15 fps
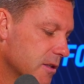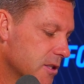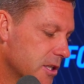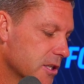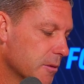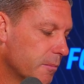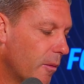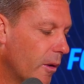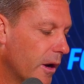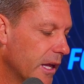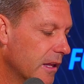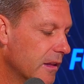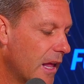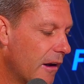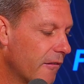
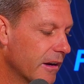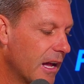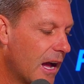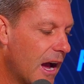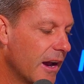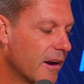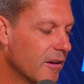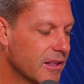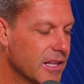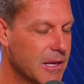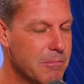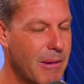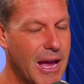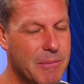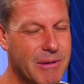disappointing in that regard. And I
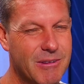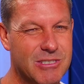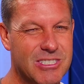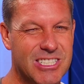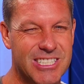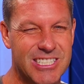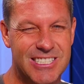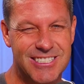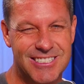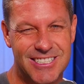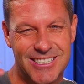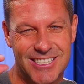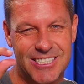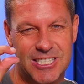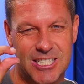think maybe he was just
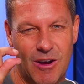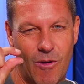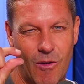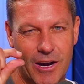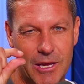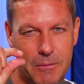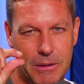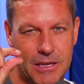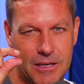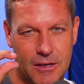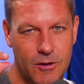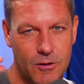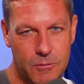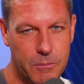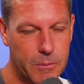a tiny bit
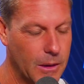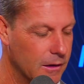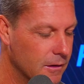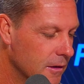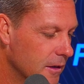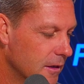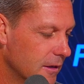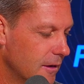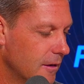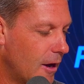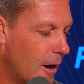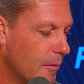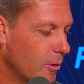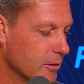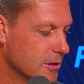cute, but
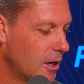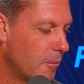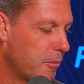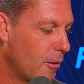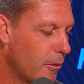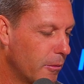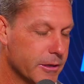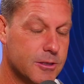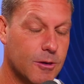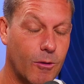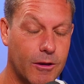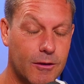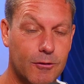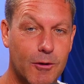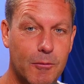I'm also probably
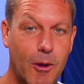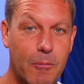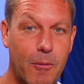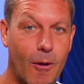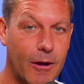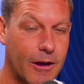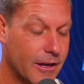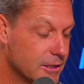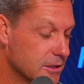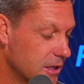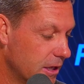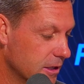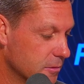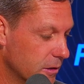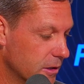talking through my pocket
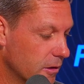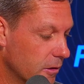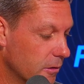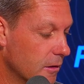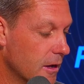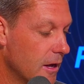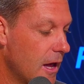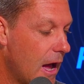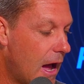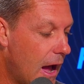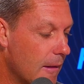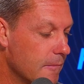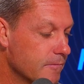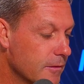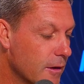as we do.
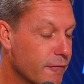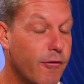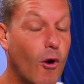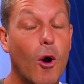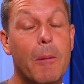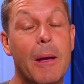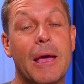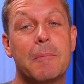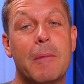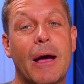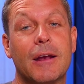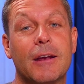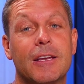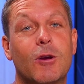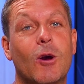Vauban,
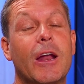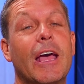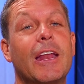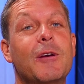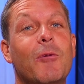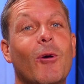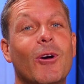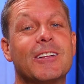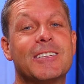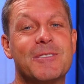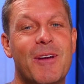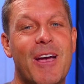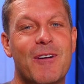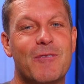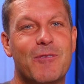mate, you got any words
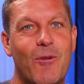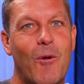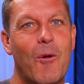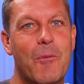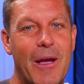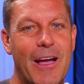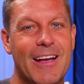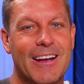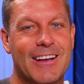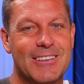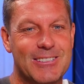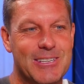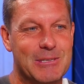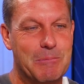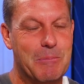about Vauban? Because he's